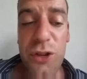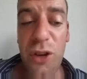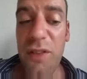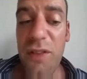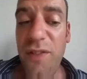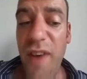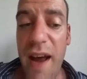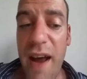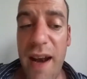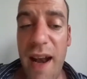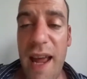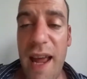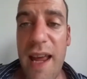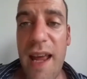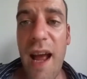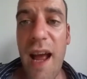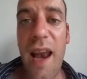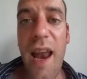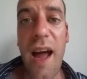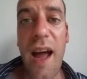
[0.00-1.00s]
Also,
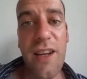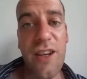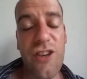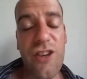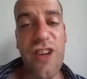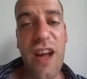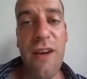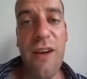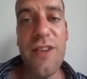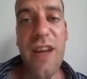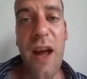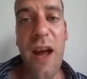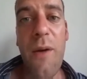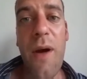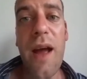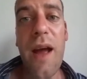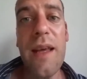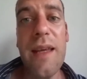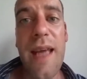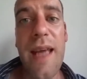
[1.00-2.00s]
finally, I'd like to shout
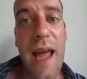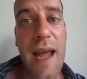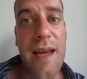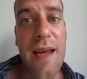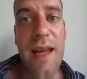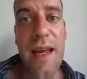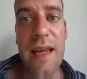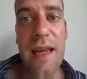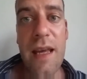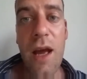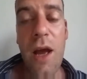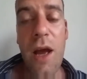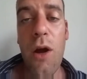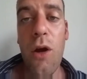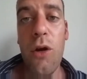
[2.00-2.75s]
out Katie,